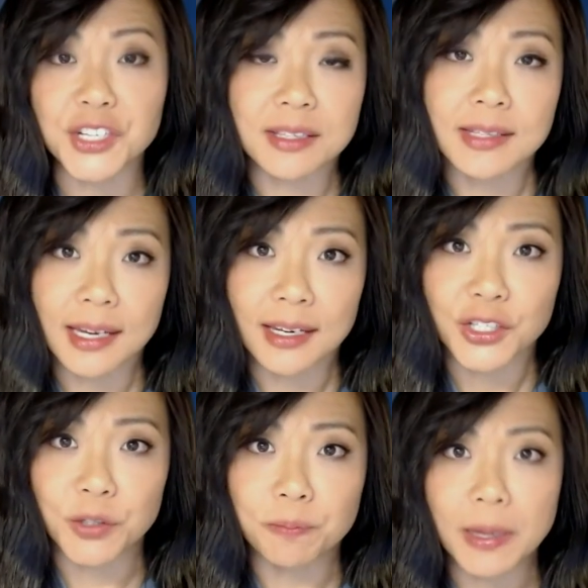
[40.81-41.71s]

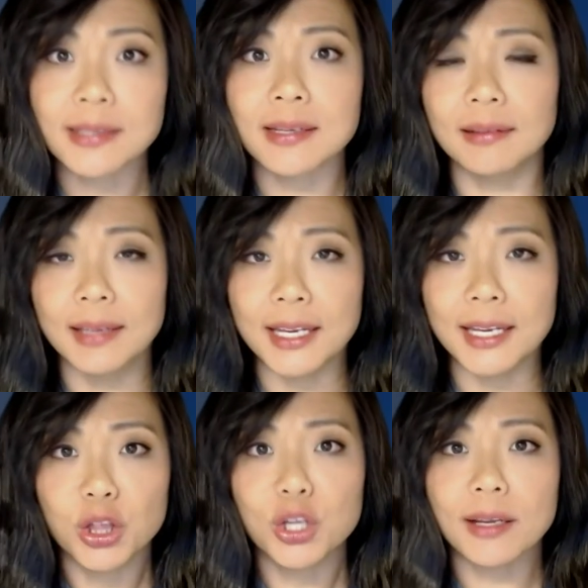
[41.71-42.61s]
agency to
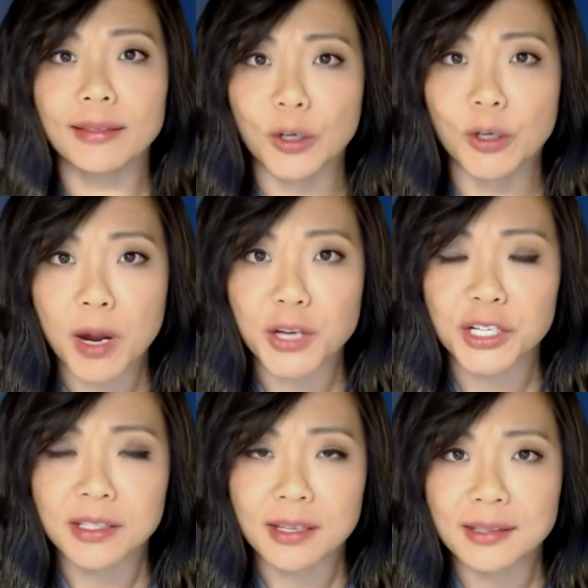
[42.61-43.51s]
basically look at their
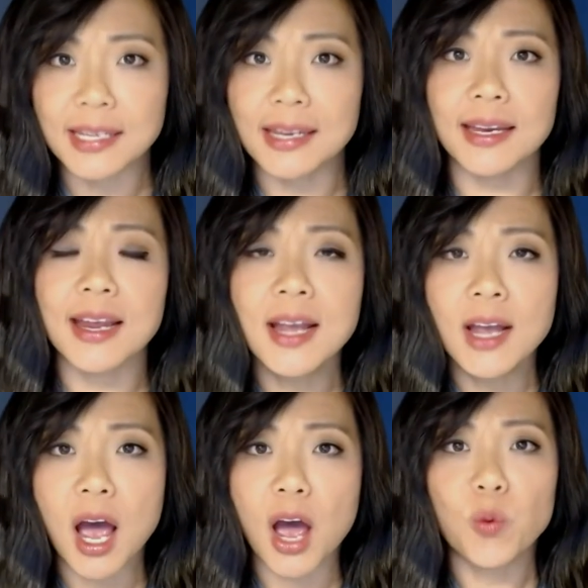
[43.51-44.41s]
budgets and see
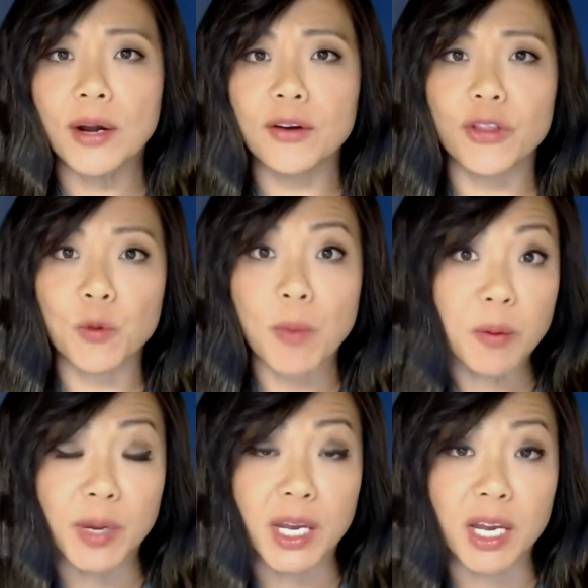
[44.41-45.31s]
uh, where there
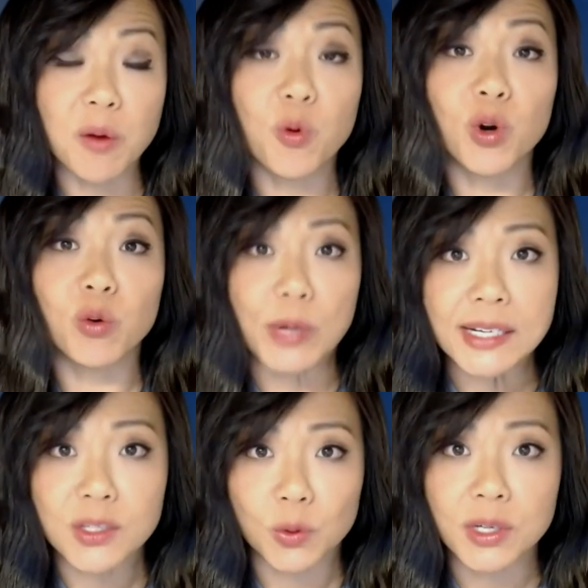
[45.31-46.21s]
might be more
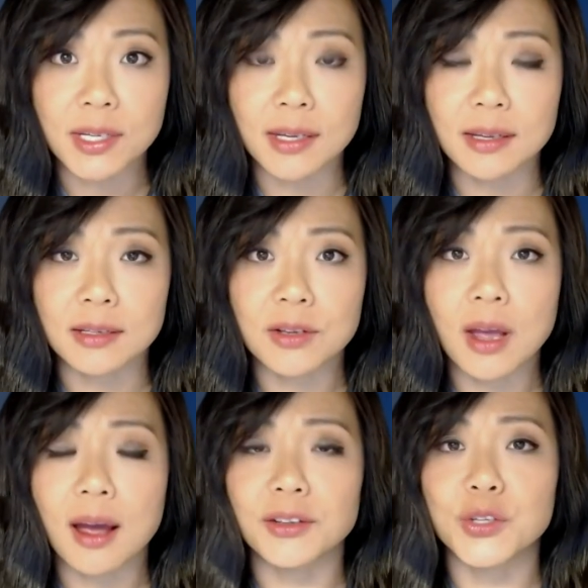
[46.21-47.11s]

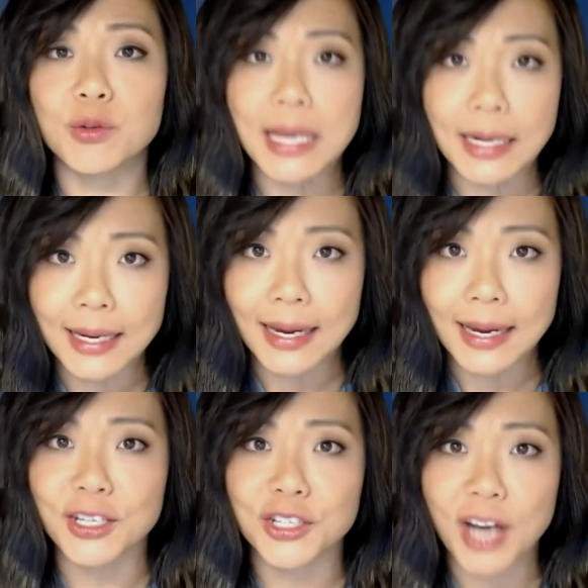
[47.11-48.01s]
resources uh, to
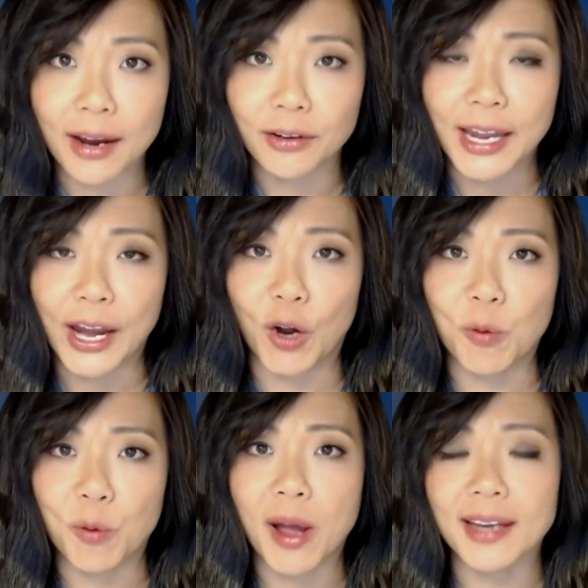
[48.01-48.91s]
dedicate to
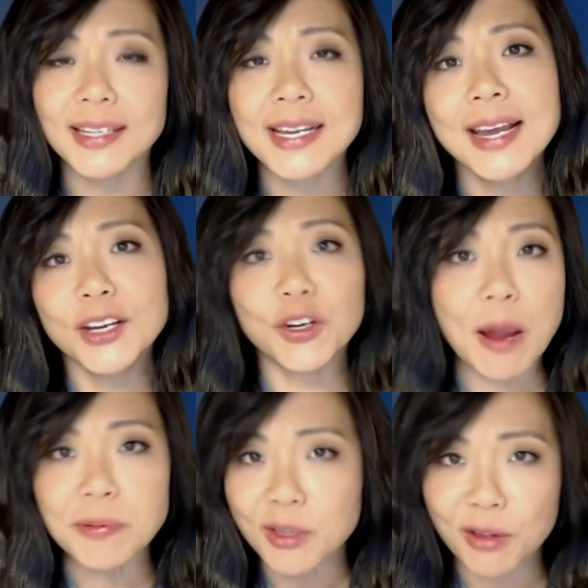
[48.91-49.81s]
childcare. But
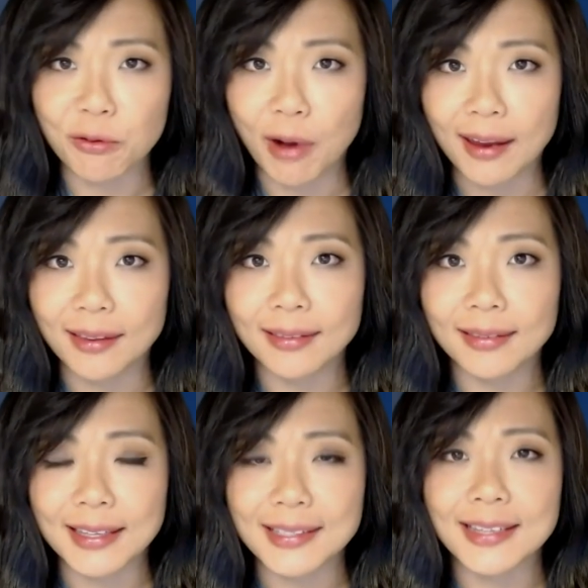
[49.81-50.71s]
you're absolutely right
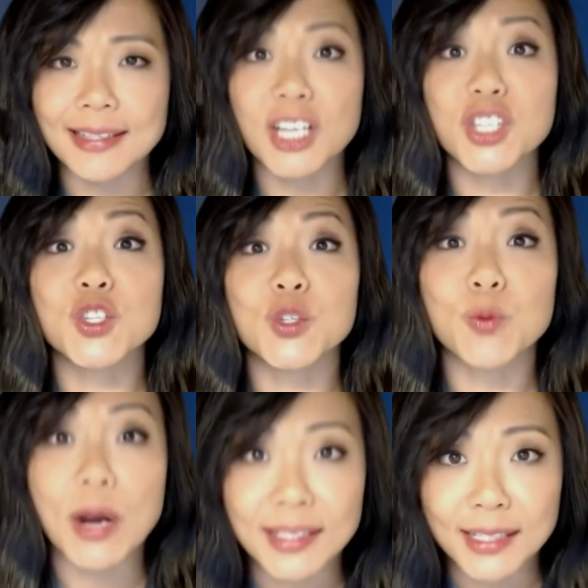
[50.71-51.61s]
this is a
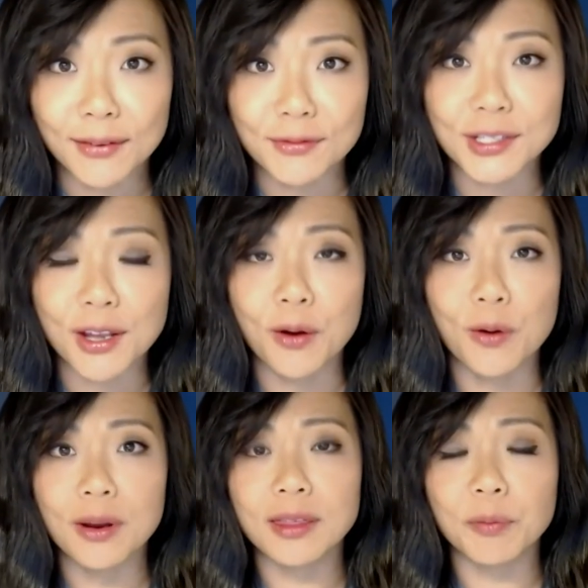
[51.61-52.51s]
directive.
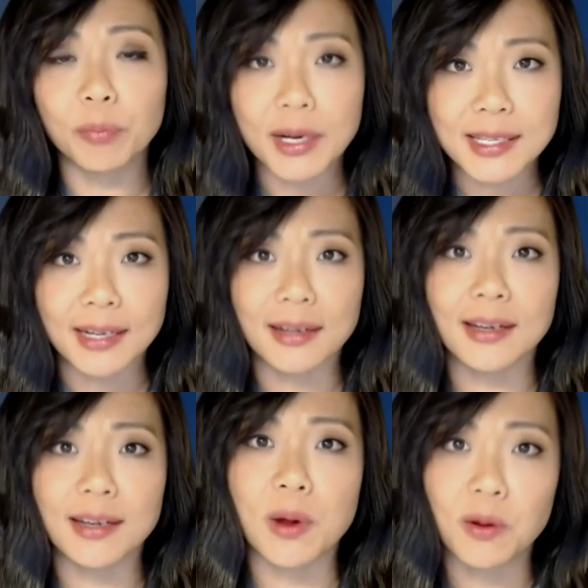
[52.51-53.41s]
So the
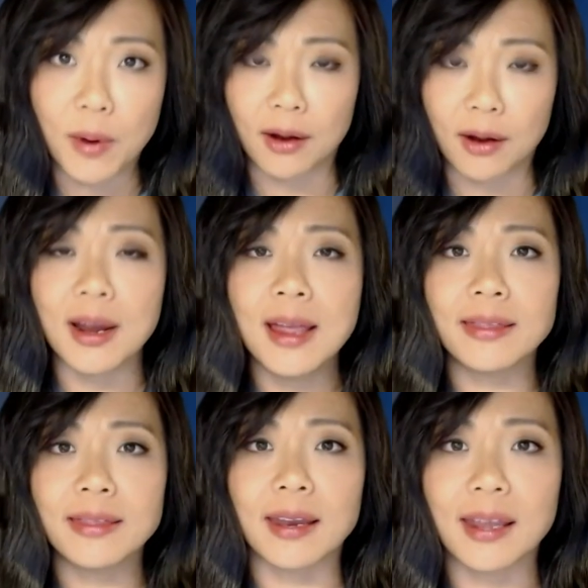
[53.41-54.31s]
president is well aware
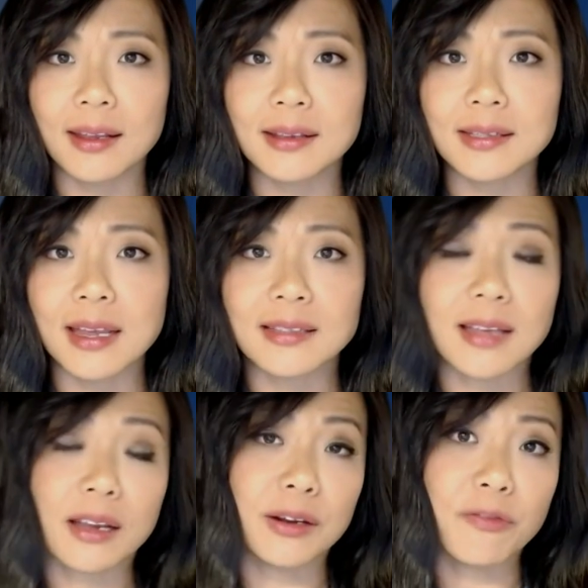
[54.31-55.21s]
that his
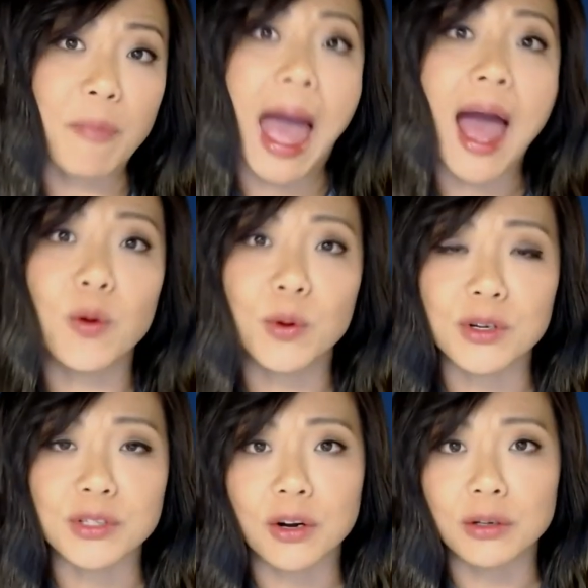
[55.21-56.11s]
executive
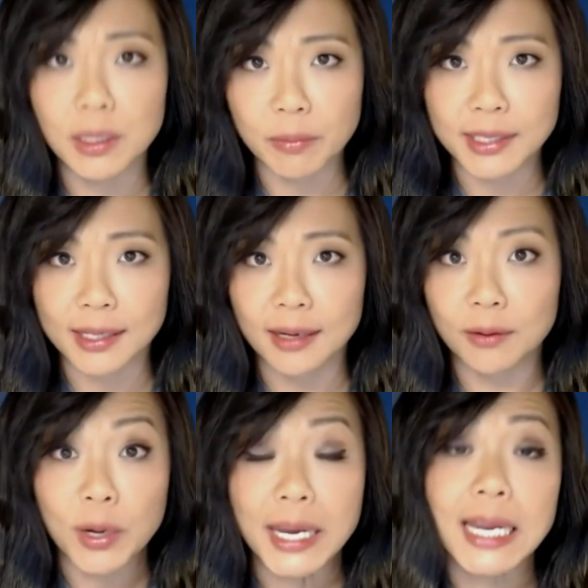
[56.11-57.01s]
powers are
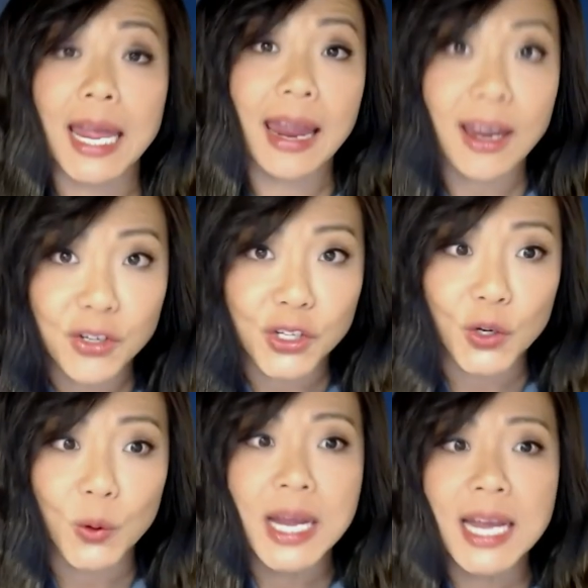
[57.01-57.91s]
limited. What he can
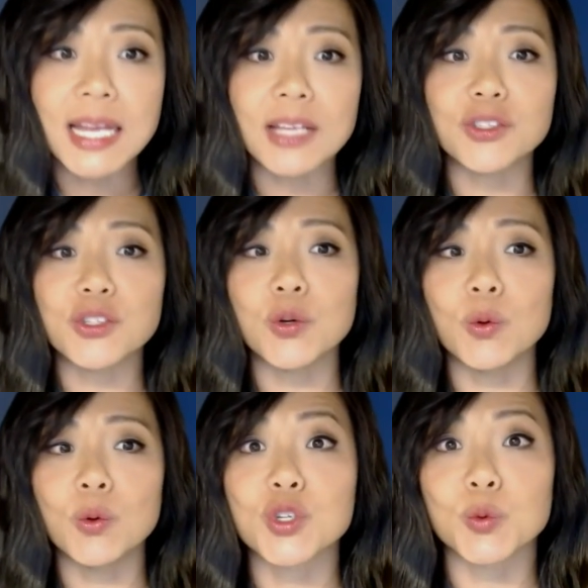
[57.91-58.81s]
do is
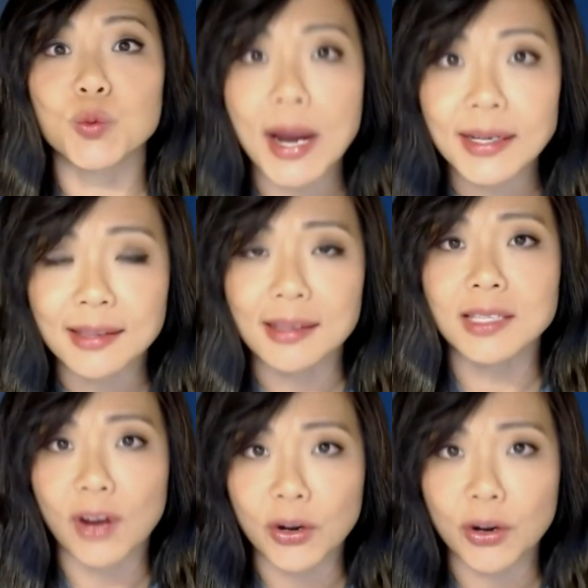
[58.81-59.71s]
to direct
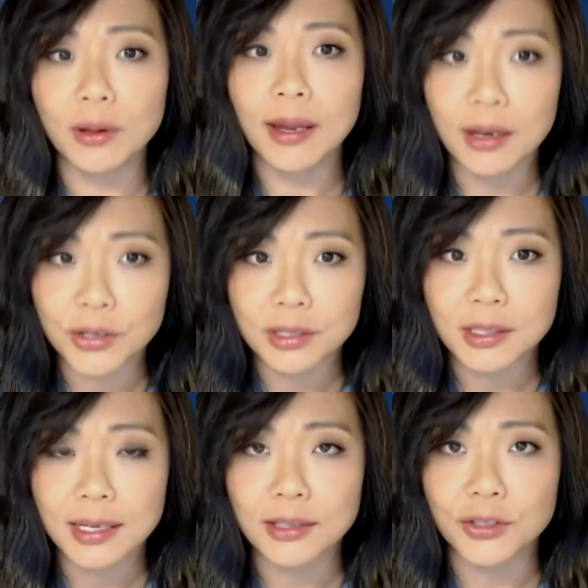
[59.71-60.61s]
these federal
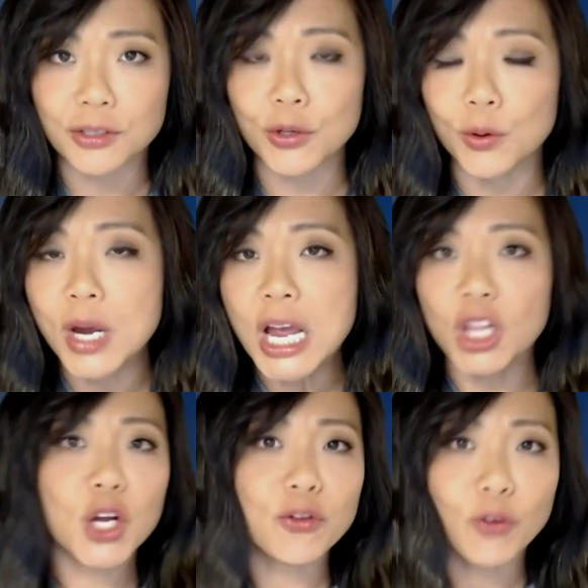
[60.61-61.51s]
agencies to
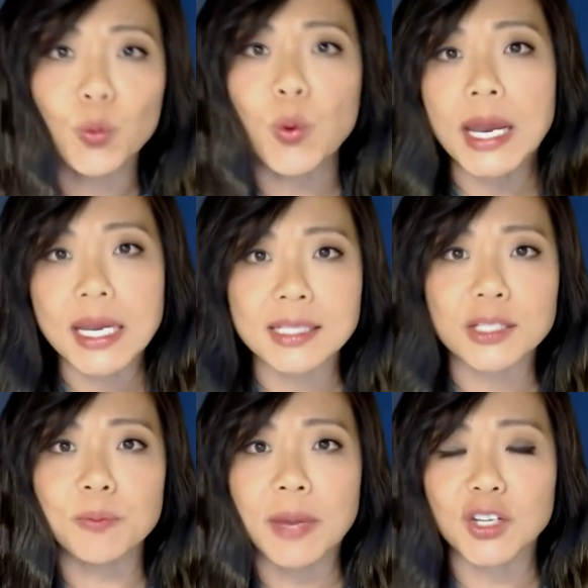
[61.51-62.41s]
look for
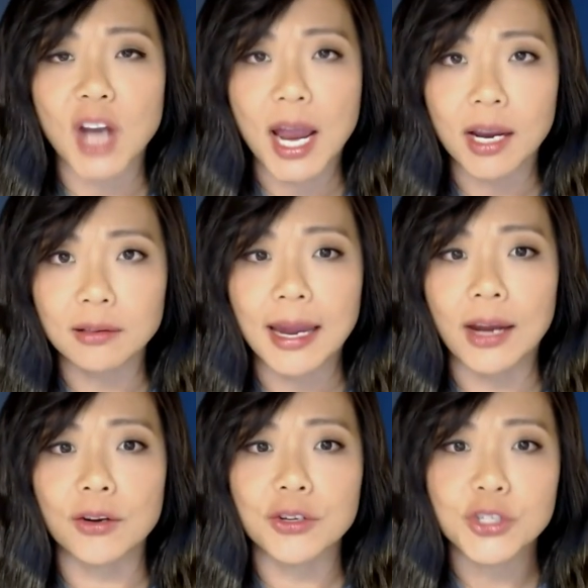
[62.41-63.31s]
ways to make
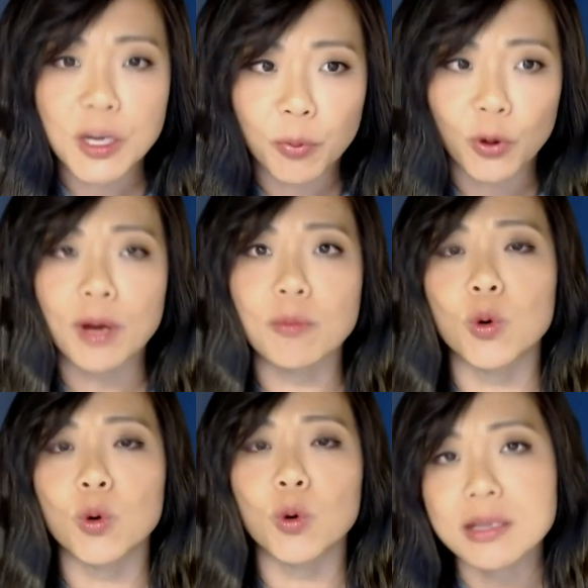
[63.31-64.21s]
childcare cheaper and